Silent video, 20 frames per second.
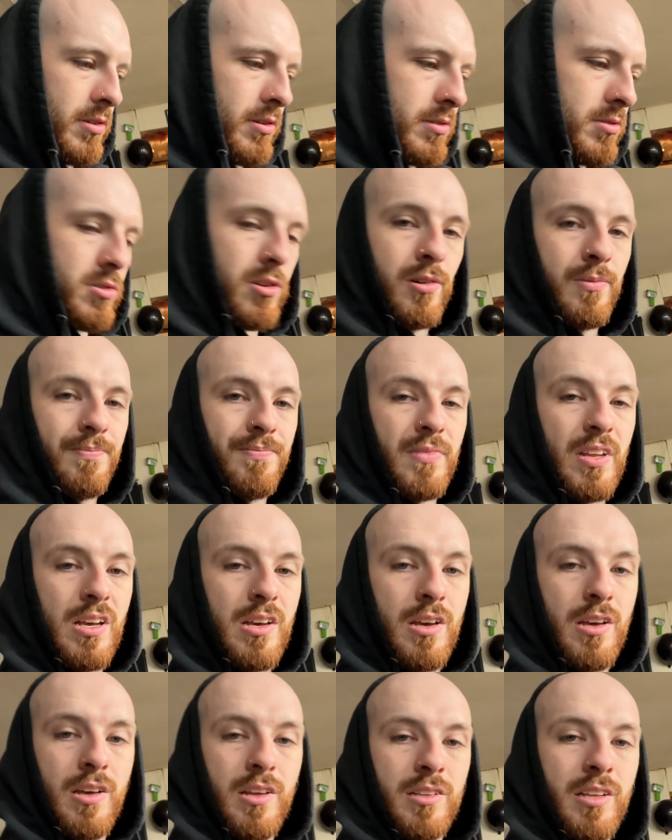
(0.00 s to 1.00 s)
So
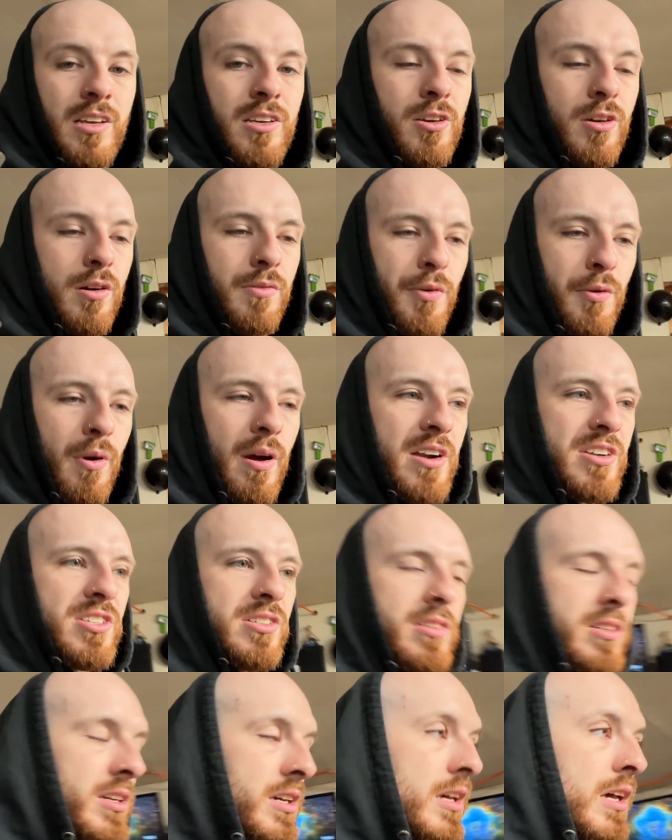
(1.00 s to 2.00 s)
thank you all for
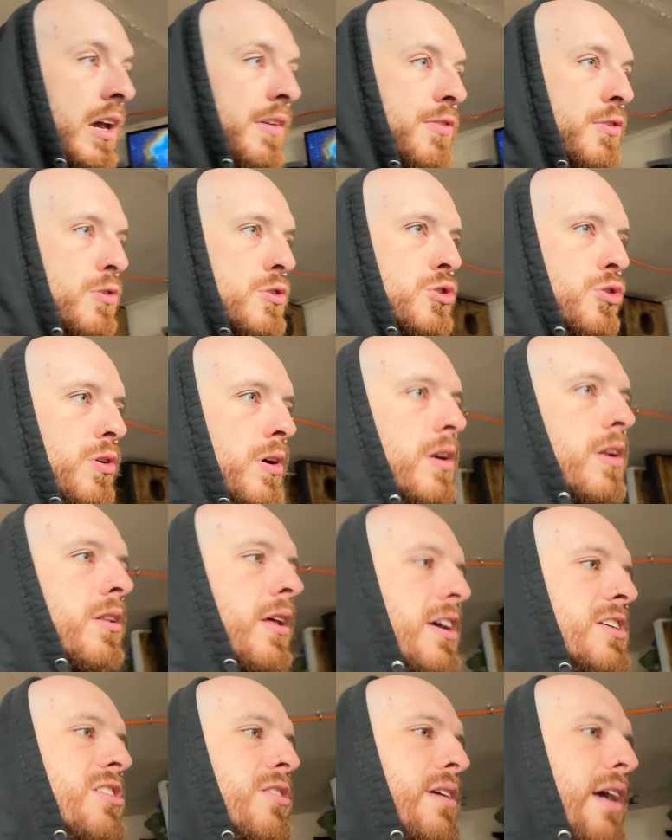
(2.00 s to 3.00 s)
watching. If you enjoyed,
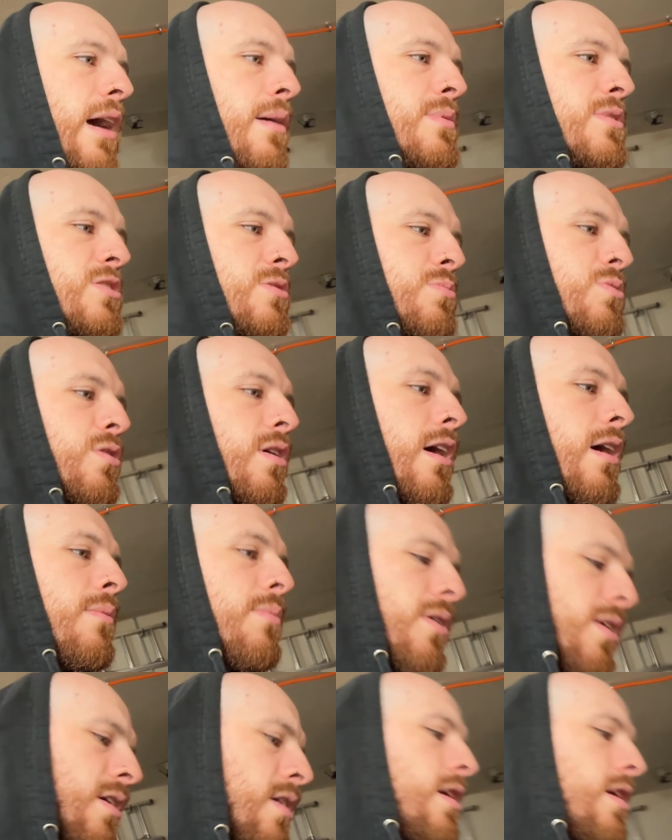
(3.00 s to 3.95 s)
like, share, comment, subscribe.